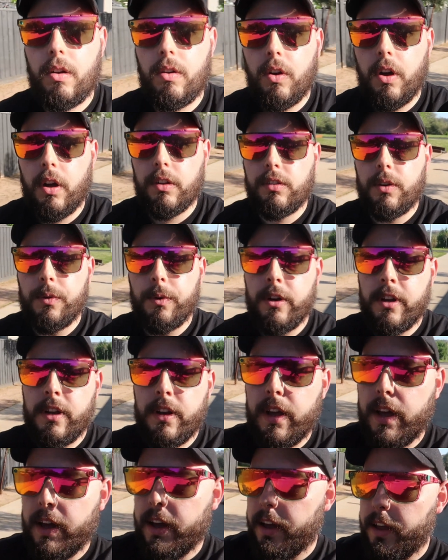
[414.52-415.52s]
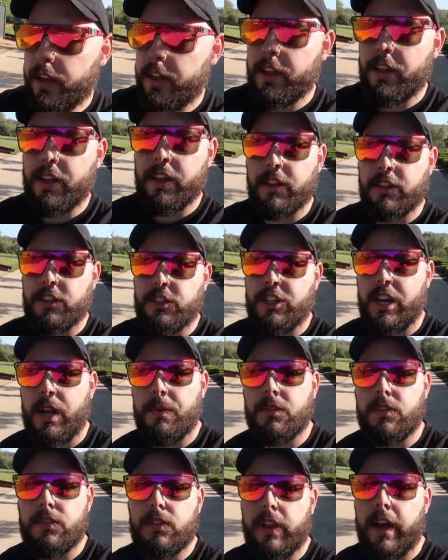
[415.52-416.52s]
Alright, so we're in
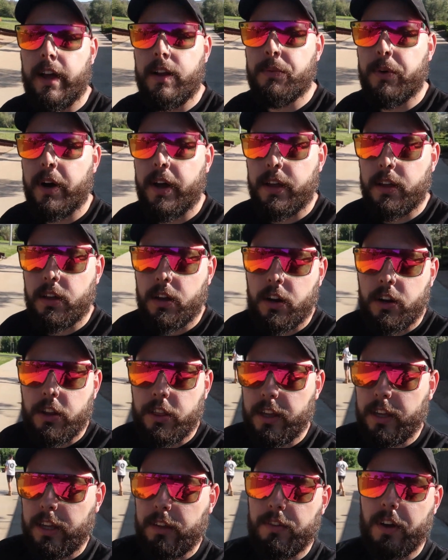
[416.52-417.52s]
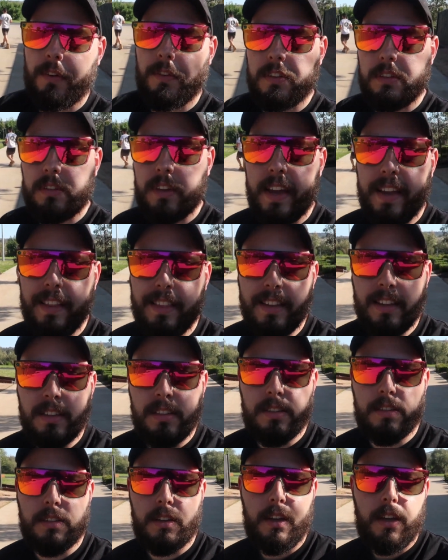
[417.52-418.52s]
James's Laneway. I don't think you've ever seen
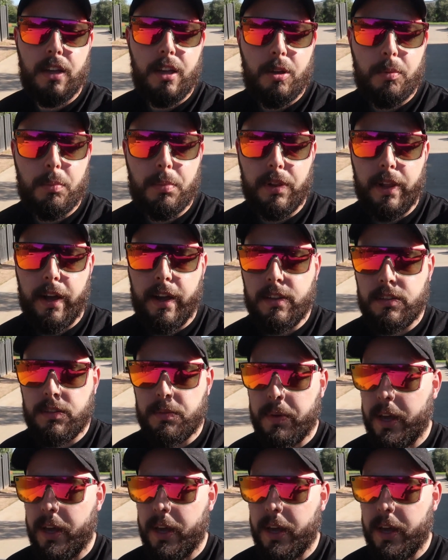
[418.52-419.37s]
this place,